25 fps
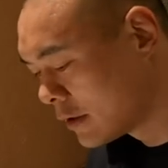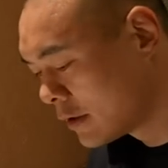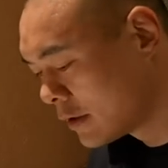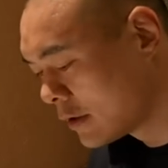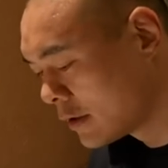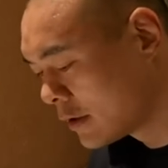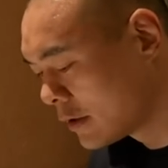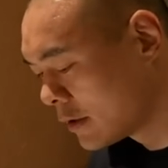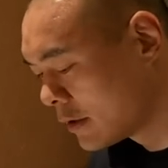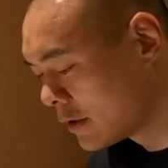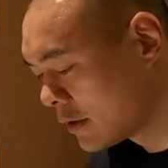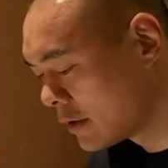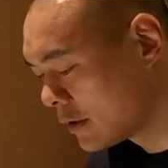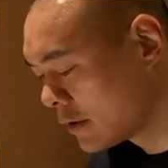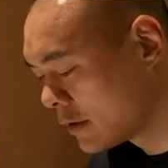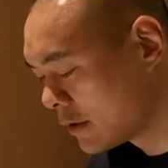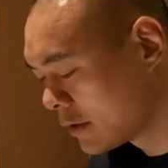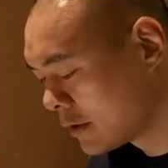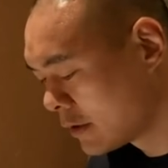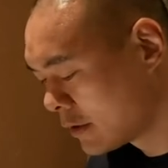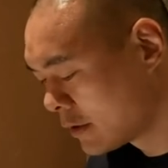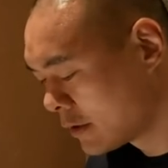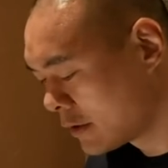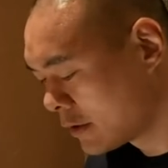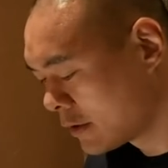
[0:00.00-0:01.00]

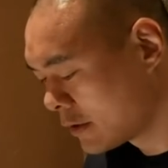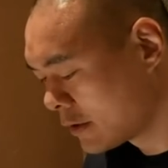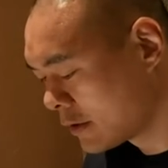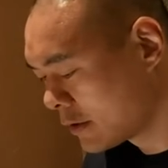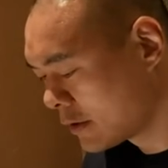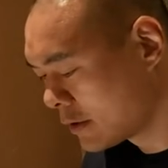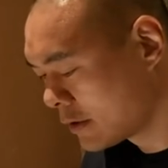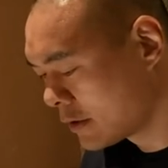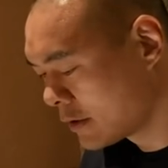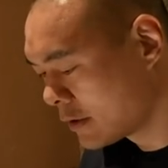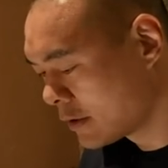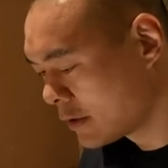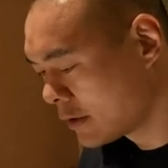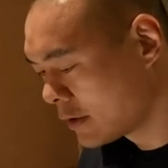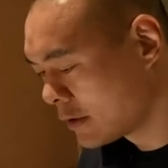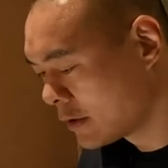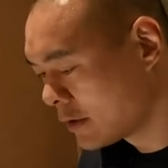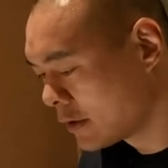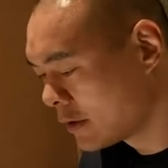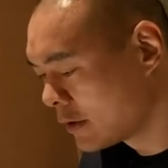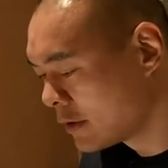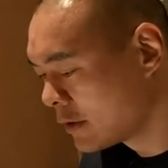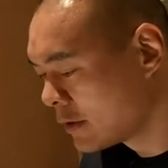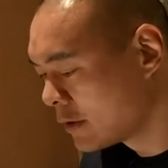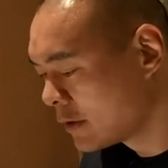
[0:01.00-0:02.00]

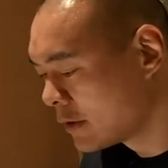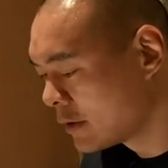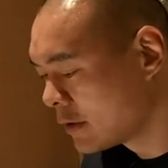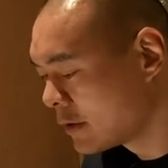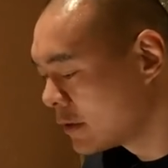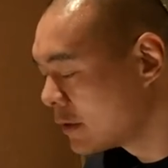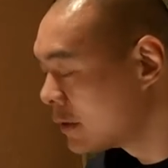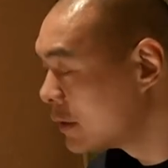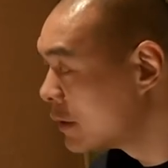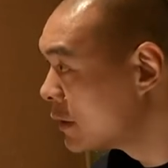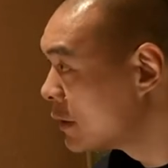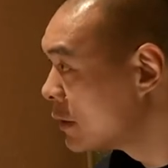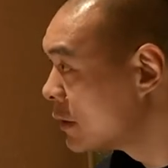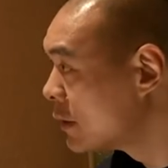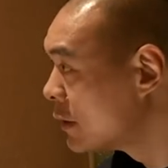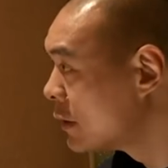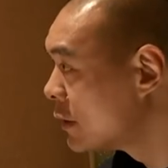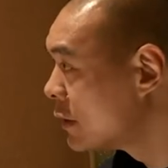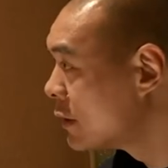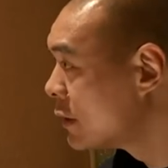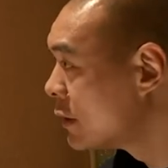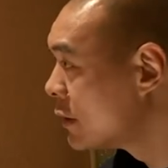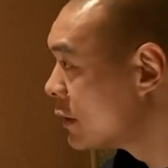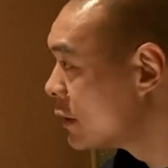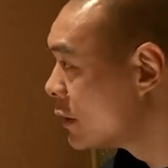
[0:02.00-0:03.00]

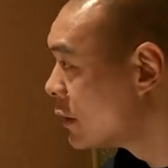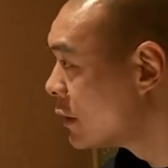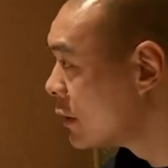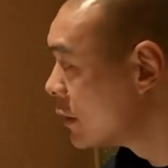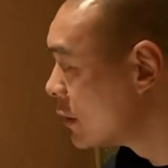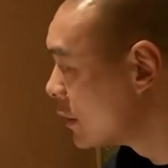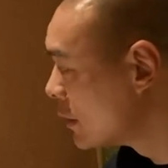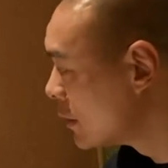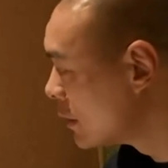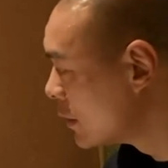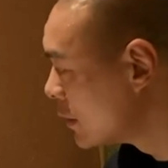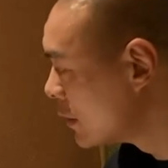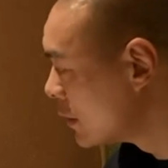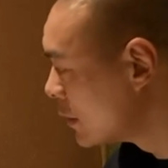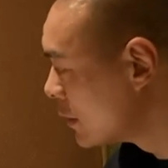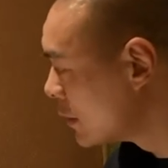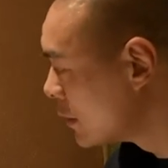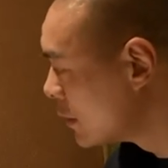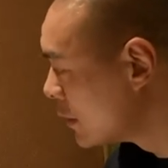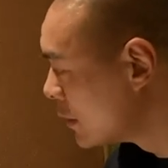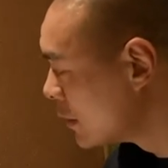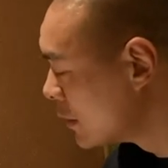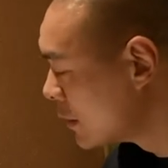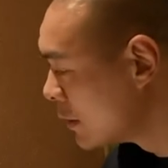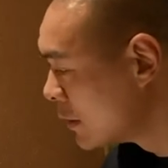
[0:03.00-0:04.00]

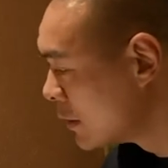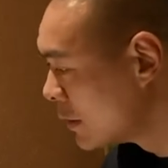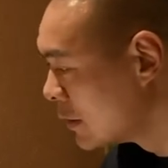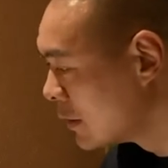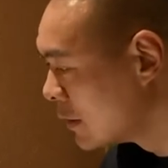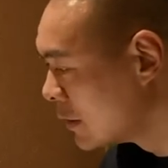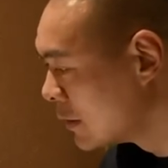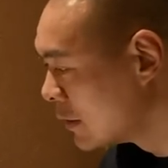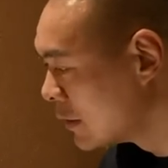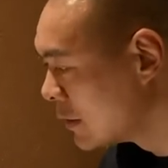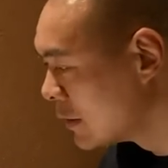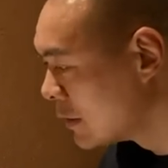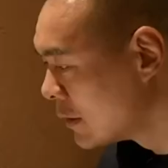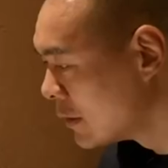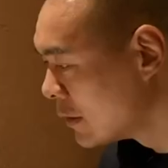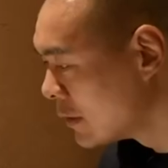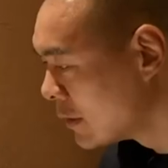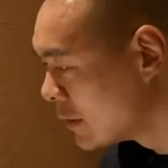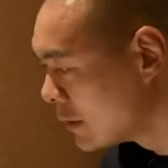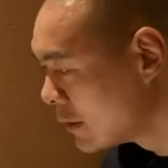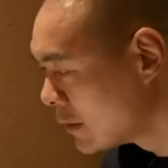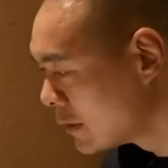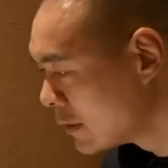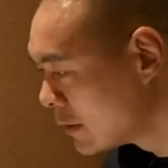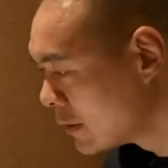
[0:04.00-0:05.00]

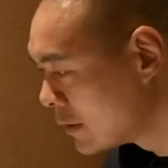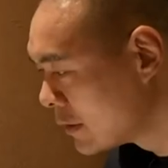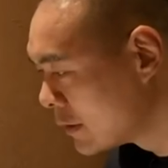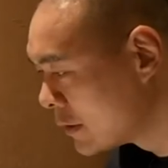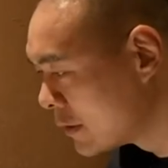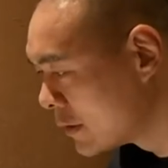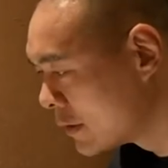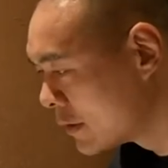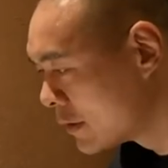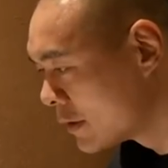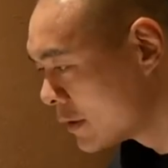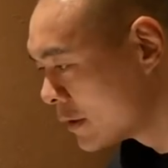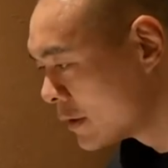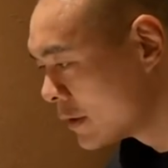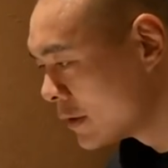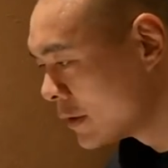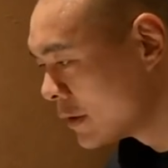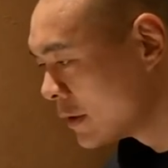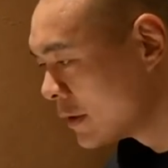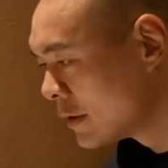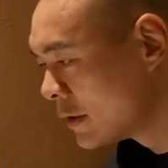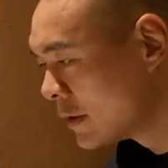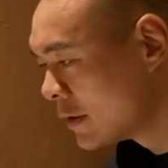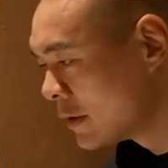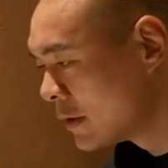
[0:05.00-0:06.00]

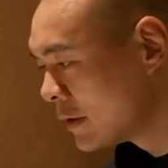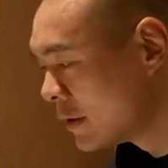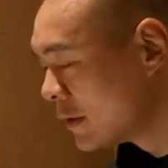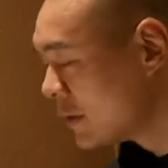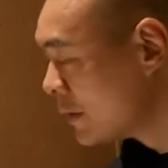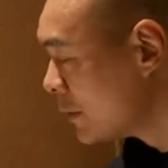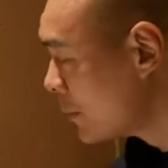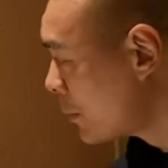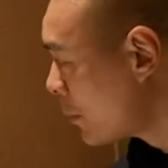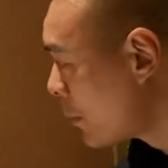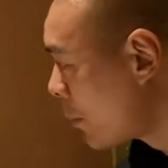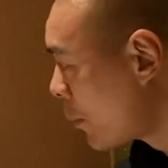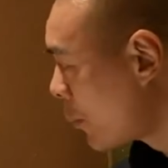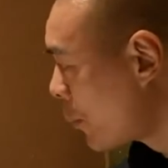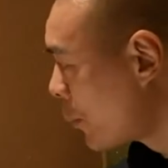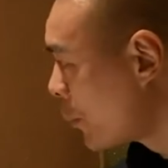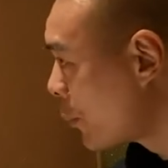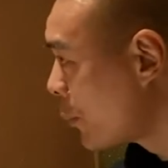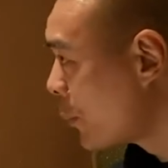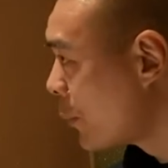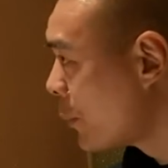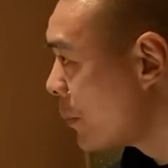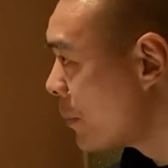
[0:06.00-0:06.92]
No words are spoken by the person on screen.